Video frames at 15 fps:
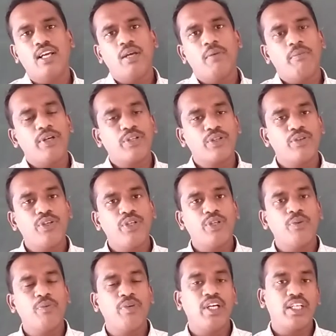But you need to
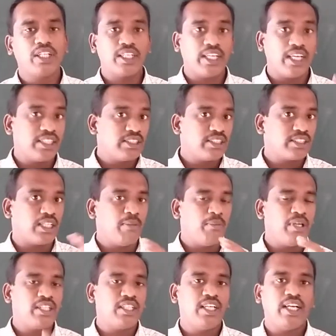work regarding the
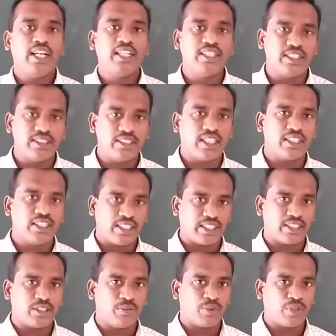tablet data that is there in the
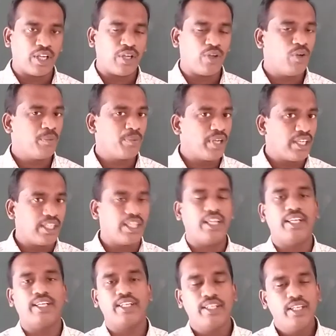textbook. I hope you had done it.
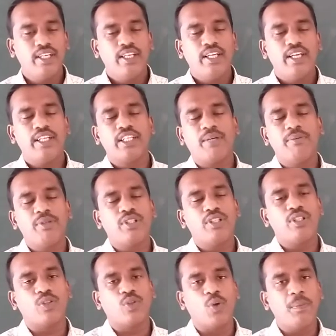And coming to the
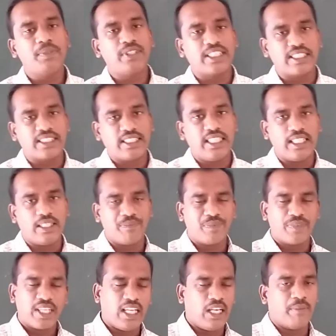group 16
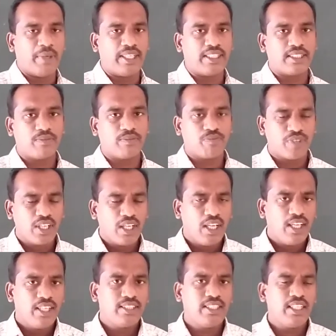elements.
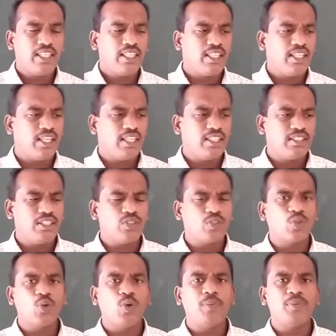See, these
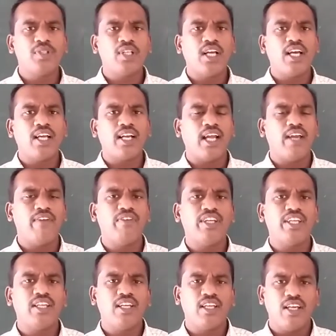groups are
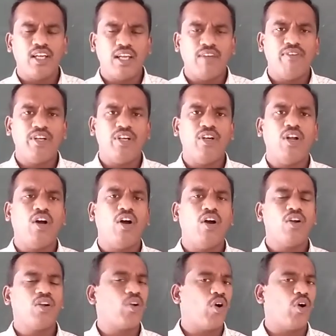having a very long
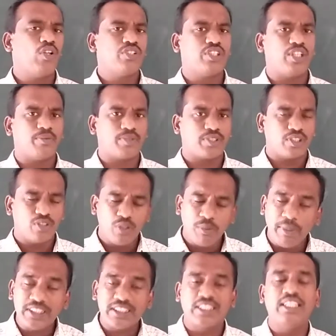concepts. You
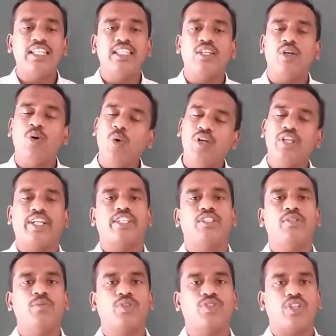must read the whole
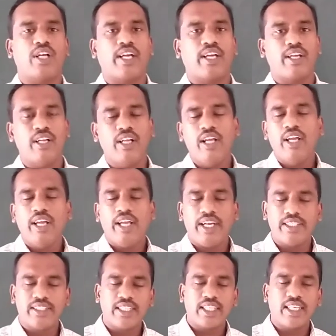textbook, children. And
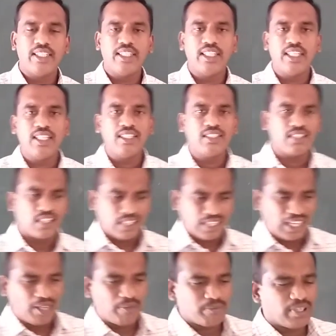second thing is, I
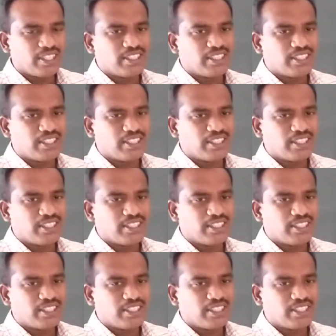am